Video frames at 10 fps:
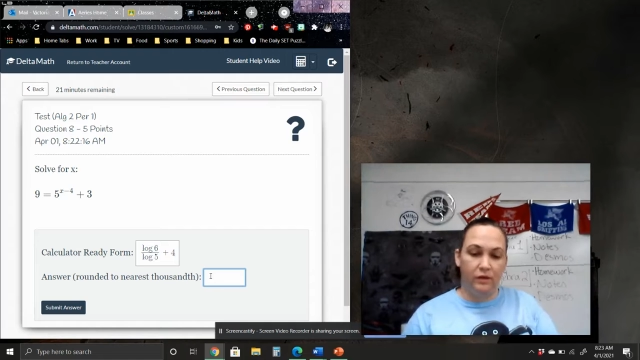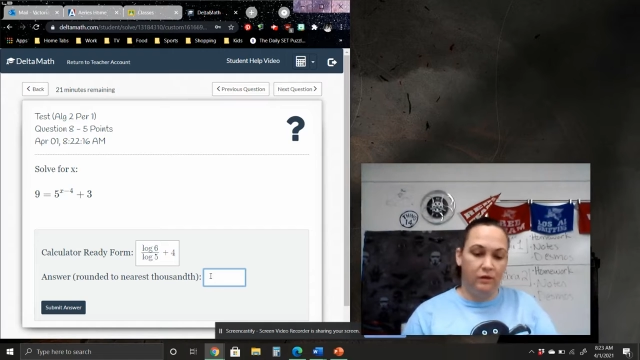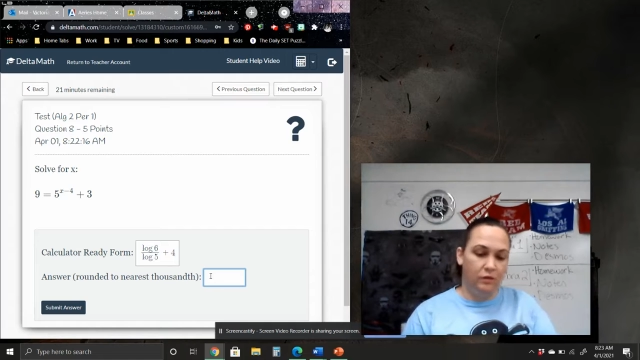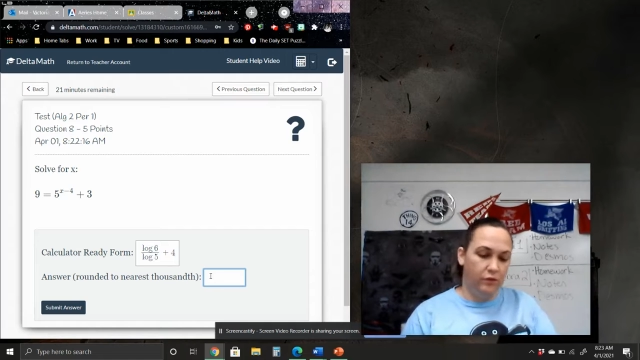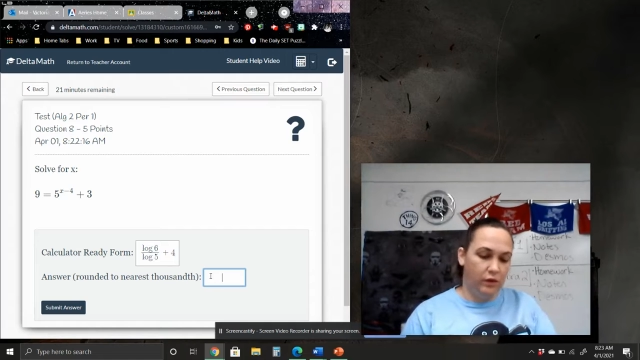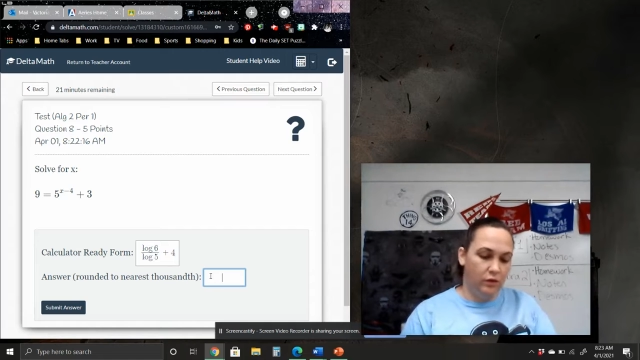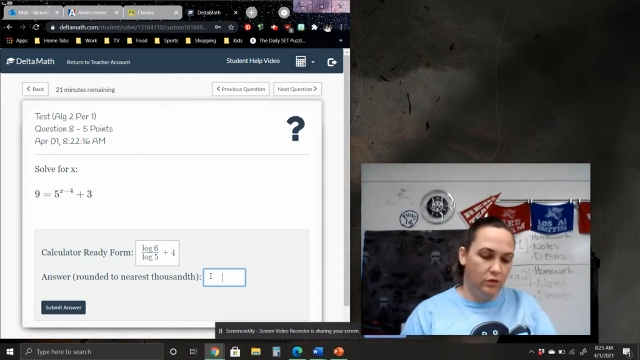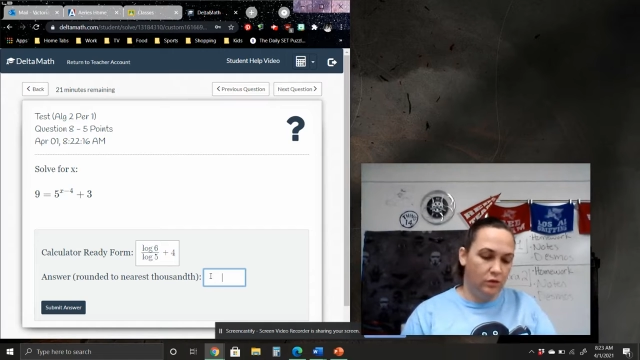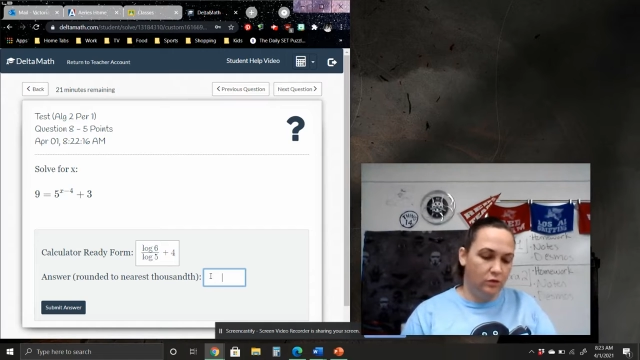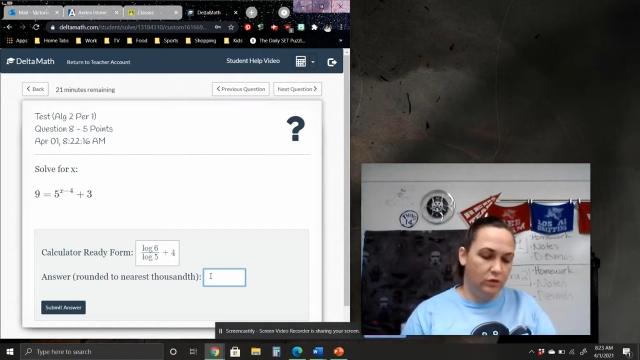we
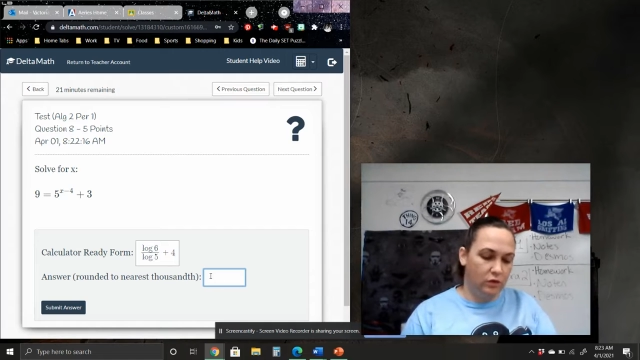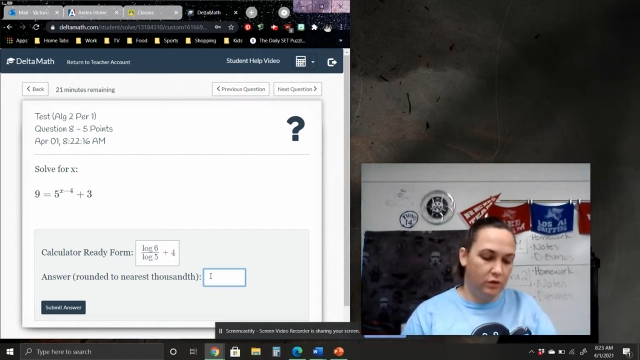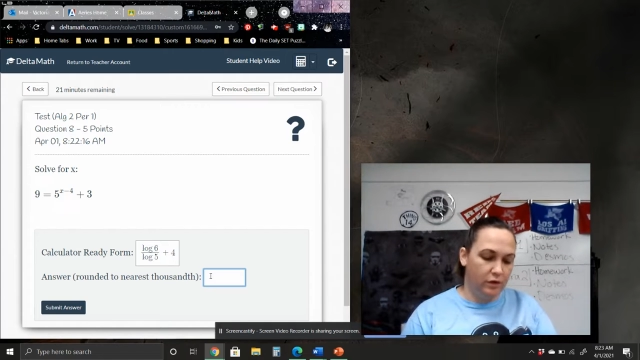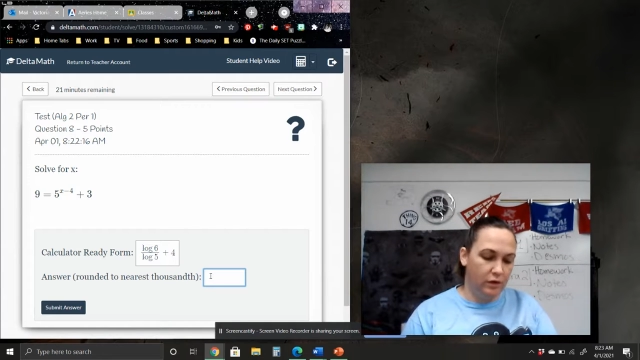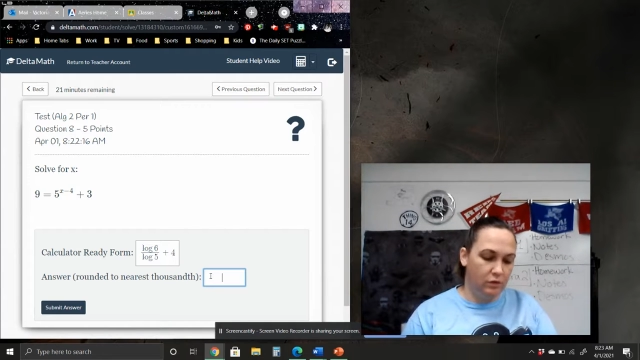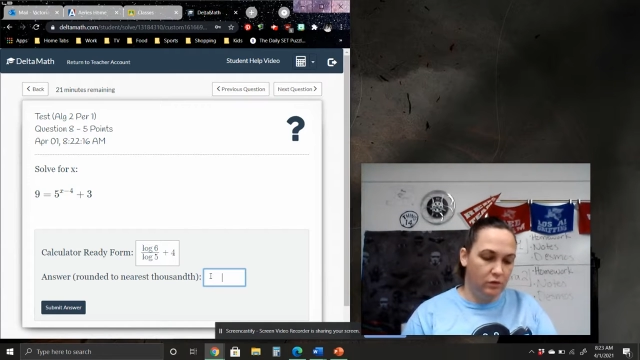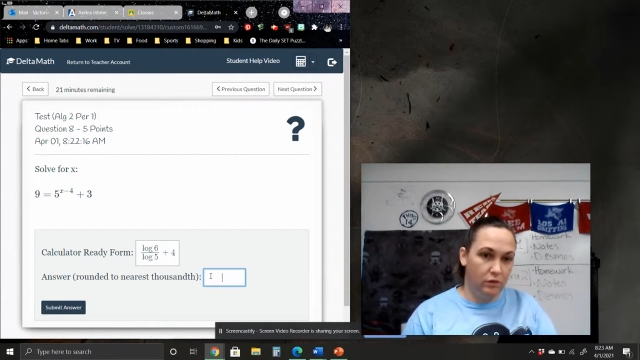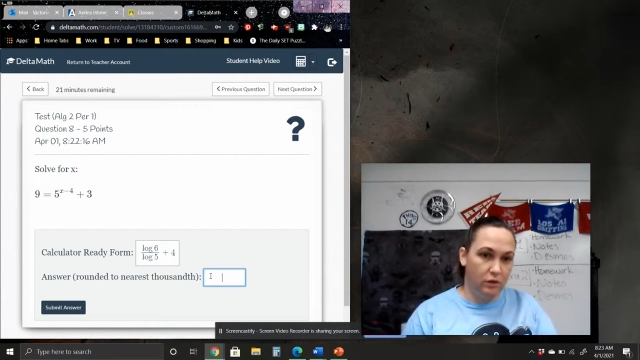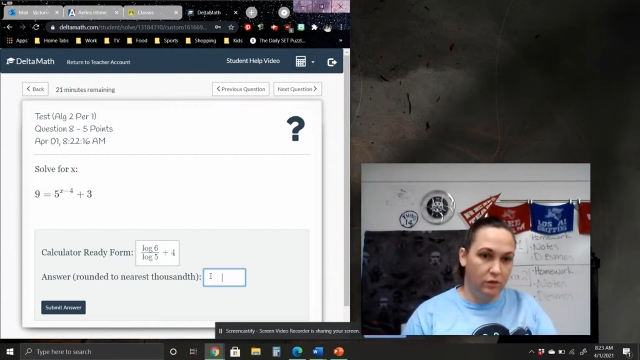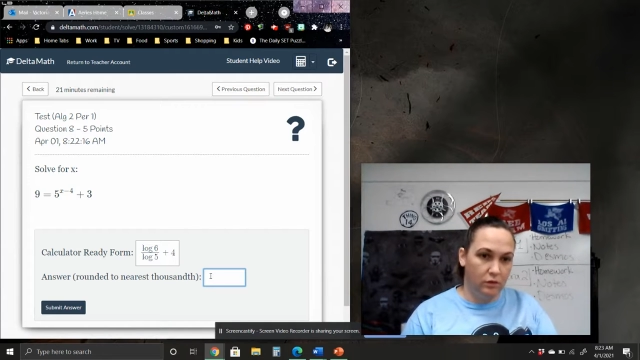use our
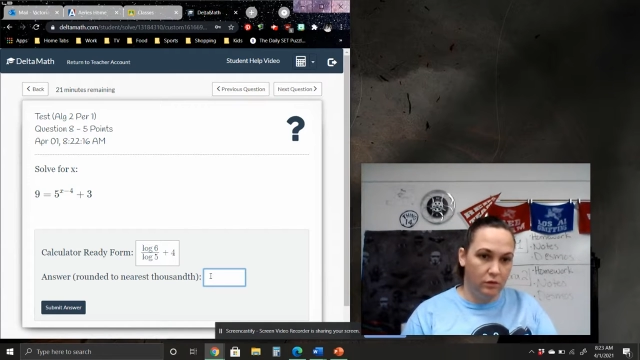calculator.